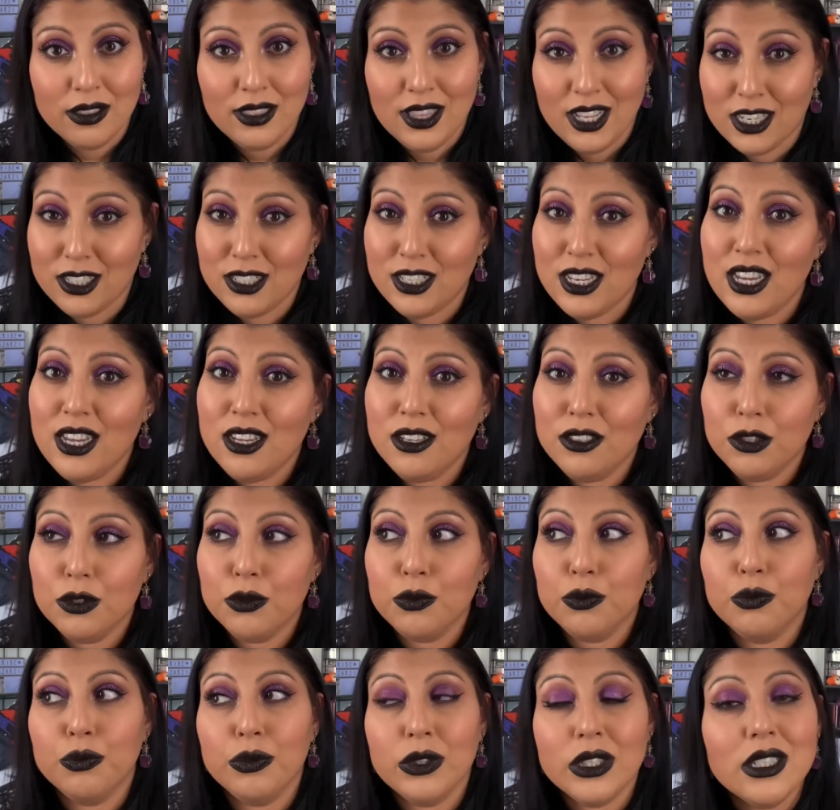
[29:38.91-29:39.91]
that it takes a
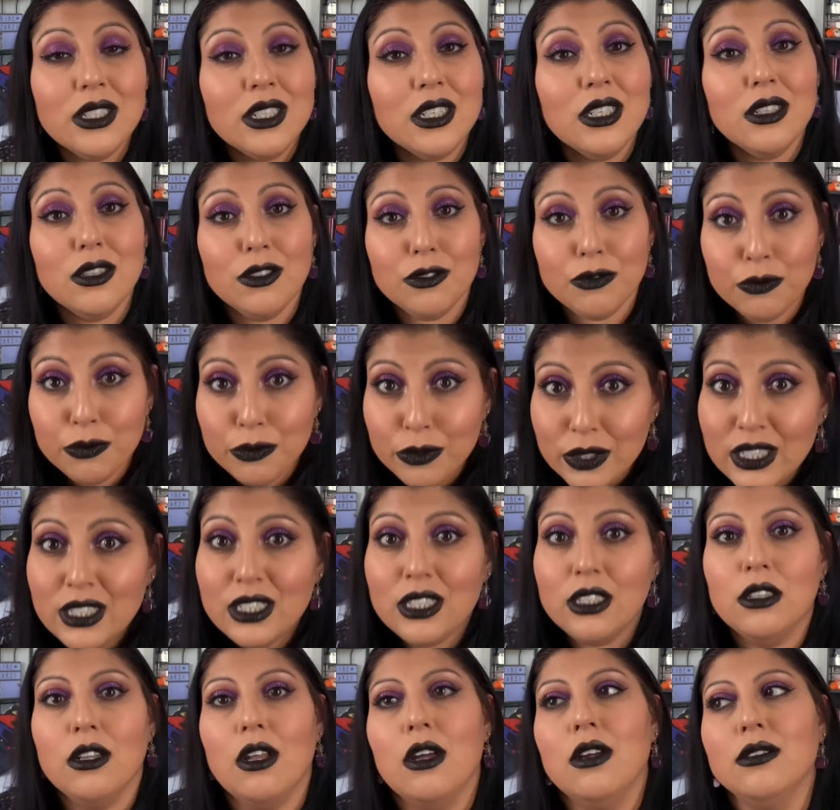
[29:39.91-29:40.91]
really, really
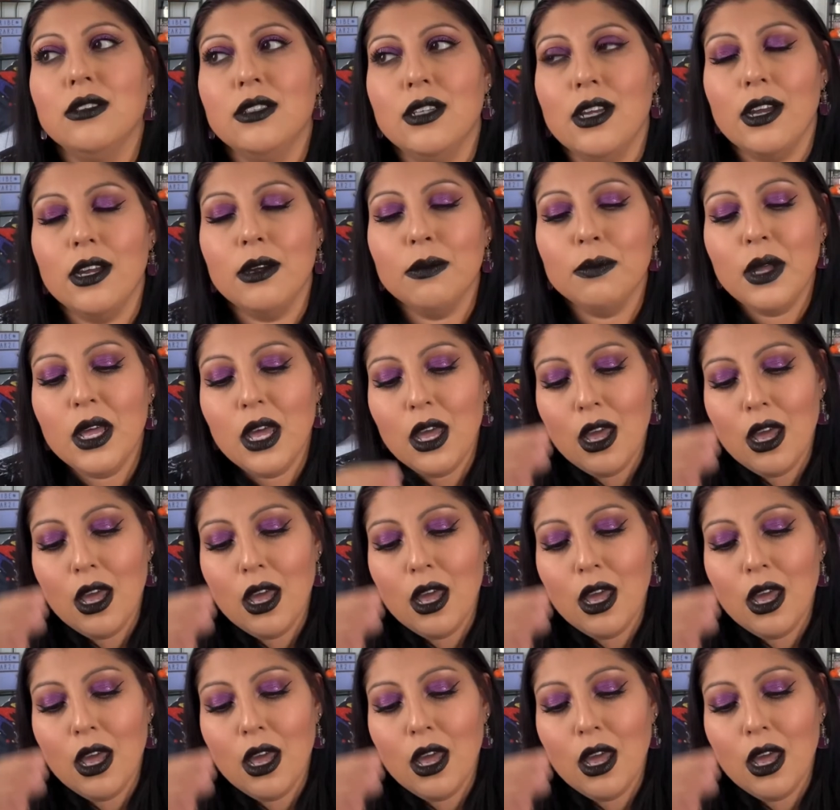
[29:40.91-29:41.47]
long time.